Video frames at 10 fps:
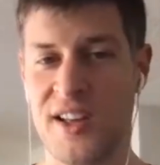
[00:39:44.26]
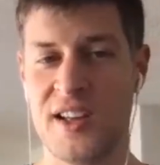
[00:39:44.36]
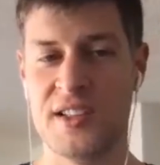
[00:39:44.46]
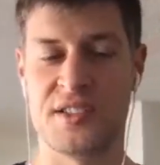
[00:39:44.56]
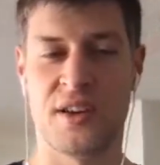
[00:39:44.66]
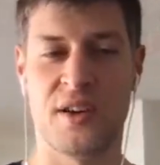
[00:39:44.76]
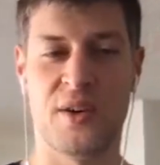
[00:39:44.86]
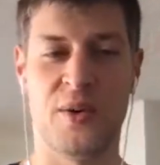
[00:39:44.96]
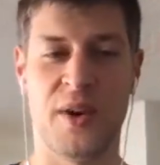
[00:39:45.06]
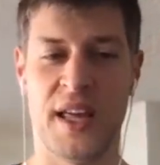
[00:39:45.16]

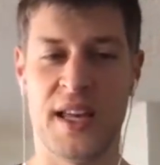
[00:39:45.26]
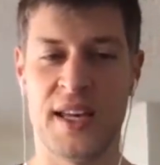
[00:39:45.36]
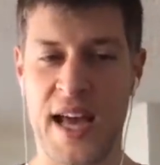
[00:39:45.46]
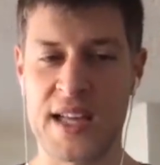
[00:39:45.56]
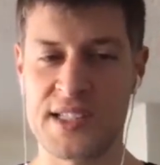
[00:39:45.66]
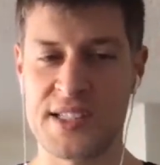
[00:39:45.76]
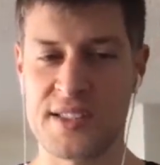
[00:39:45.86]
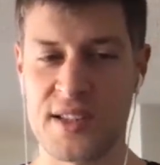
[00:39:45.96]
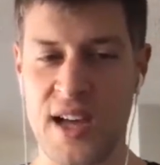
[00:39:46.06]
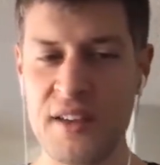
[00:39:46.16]
So it has
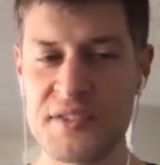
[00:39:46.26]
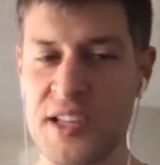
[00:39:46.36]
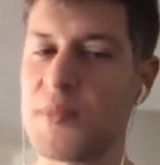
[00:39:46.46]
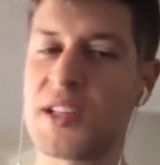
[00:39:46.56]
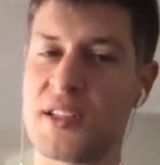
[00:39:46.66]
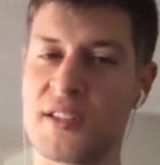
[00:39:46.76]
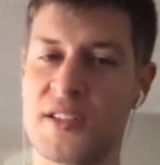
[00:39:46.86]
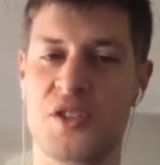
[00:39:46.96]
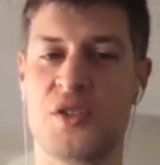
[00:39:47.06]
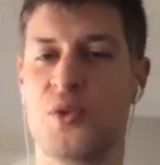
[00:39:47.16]
kind of something
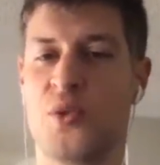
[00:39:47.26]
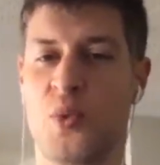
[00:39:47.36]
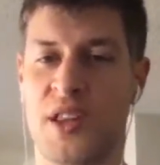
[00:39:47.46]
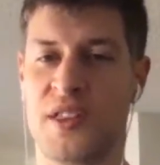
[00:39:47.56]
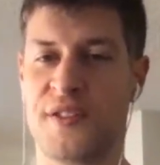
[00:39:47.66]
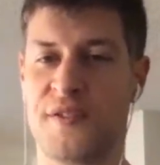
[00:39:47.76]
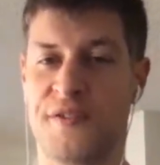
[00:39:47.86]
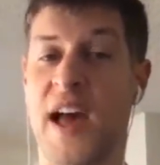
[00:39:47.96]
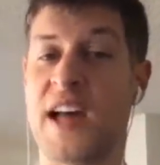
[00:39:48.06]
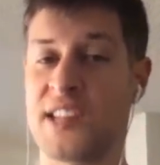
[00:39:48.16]
to do with
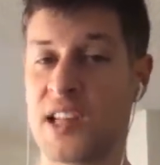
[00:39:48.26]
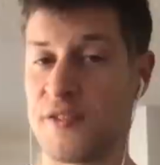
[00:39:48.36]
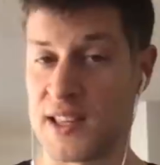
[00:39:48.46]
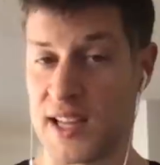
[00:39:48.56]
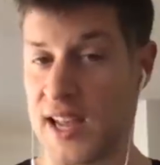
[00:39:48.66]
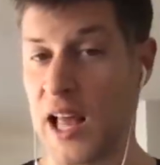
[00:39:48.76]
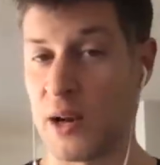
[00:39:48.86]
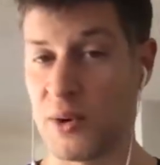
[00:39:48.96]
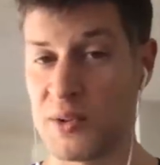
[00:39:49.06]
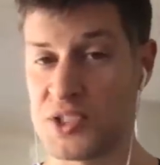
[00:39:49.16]
fasting and the fact that
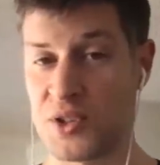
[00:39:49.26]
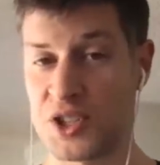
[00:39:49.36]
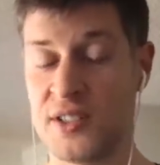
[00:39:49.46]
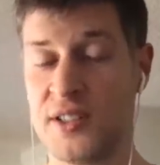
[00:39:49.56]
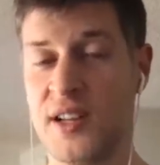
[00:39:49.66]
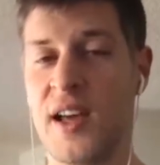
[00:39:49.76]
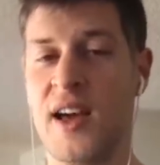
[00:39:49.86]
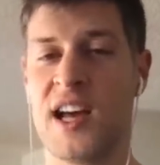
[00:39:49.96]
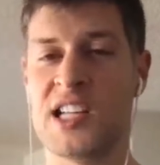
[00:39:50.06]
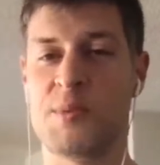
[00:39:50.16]
calorie restriction
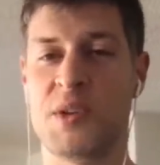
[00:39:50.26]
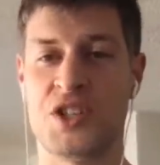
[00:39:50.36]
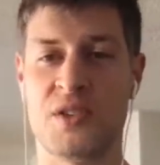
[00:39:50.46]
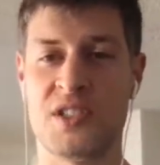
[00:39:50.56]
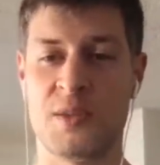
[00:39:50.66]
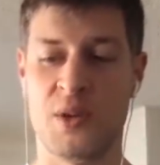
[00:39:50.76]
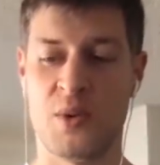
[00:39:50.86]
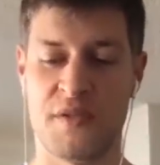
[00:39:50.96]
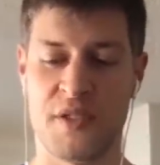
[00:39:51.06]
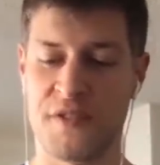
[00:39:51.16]
has been shown to be
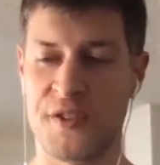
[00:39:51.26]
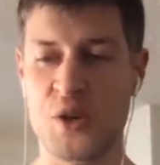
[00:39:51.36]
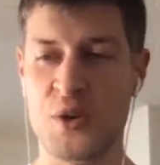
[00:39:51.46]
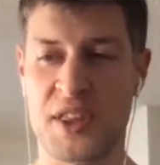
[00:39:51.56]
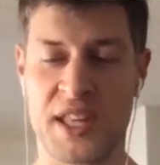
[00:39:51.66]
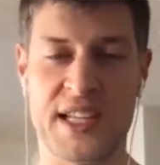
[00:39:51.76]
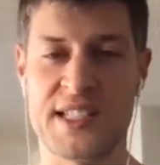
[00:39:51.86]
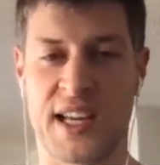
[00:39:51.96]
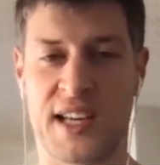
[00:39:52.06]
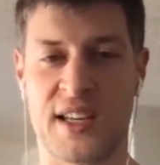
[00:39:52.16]
one of the few things
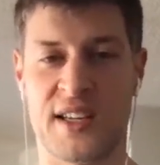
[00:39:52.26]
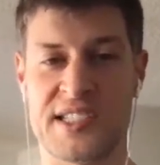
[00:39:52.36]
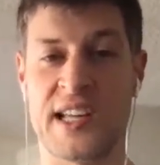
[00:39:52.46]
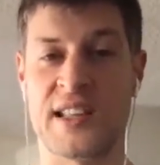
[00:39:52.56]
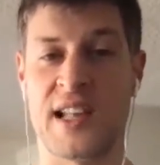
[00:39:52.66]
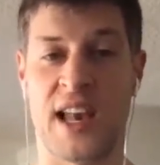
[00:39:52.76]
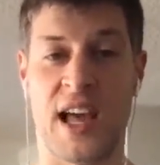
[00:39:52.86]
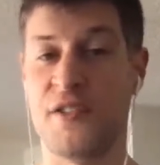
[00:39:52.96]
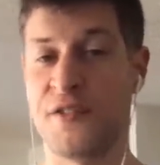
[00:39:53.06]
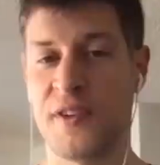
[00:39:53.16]
that can extend the
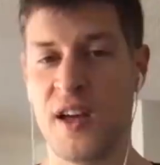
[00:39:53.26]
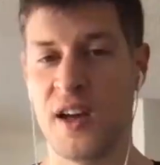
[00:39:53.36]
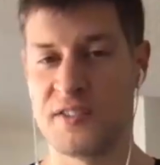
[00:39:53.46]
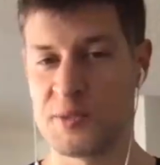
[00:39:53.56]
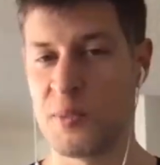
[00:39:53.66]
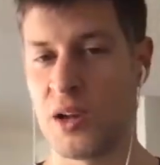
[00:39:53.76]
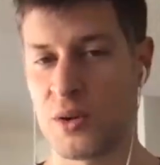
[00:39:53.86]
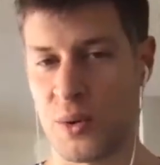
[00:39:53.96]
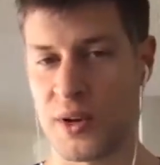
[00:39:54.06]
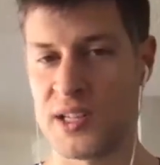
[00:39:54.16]
life of smaller
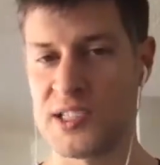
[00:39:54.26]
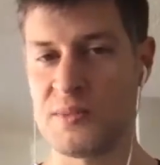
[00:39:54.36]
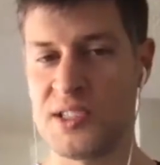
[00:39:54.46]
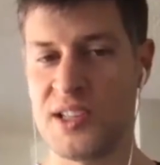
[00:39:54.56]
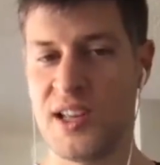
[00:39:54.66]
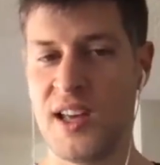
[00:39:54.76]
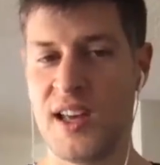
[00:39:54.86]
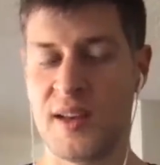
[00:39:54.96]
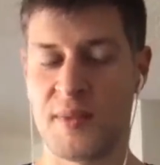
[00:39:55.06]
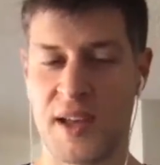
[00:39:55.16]
organisms.
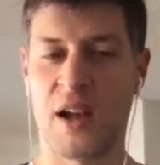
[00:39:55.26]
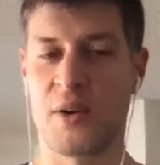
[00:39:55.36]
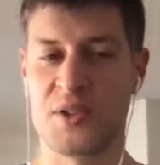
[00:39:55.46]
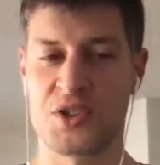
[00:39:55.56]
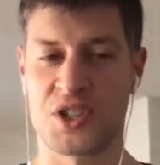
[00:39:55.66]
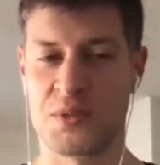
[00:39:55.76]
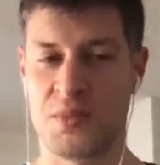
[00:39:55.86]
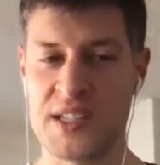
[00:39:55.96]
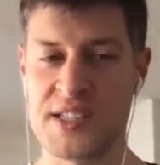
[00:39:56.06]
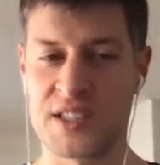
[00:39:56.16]
Calorie restriction
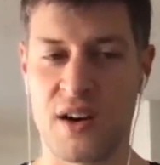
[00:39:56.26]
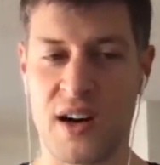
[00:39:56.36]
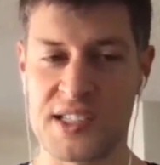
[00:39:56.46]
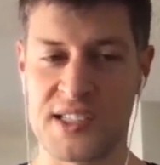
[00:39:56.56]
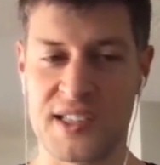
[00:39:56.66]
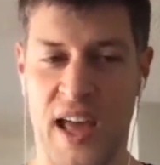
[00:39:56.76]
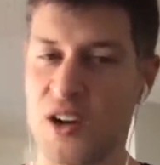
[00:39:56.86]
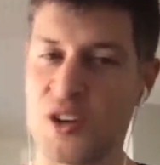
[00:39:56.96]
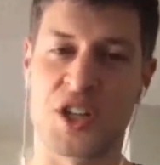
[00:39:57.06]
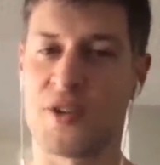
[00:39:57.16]
basically causes an
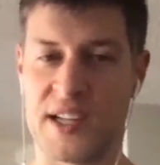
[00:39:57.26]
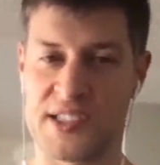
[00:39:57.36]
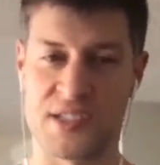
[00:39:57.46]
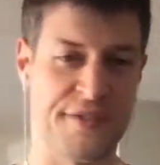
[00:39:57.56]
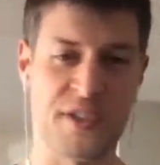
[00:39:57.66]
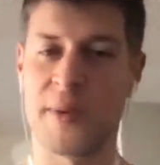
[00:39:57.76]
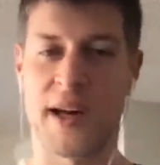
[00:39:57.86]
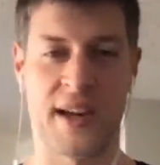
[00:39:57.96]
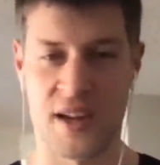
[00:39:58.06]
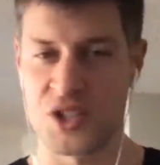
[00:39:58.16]
energy crisis, a full
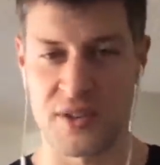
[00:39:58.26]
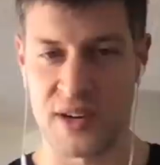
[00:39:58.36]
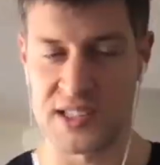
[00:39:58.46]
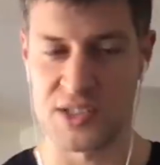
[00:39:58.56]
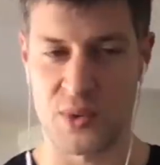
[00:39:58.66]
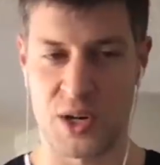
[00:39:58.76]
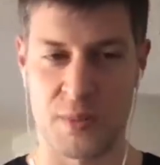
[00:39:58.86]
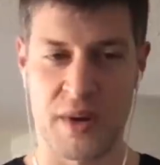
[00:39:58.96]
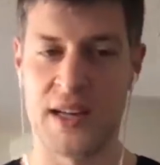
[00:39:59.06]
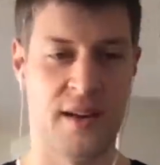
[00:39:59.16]
body energy crisis, where your body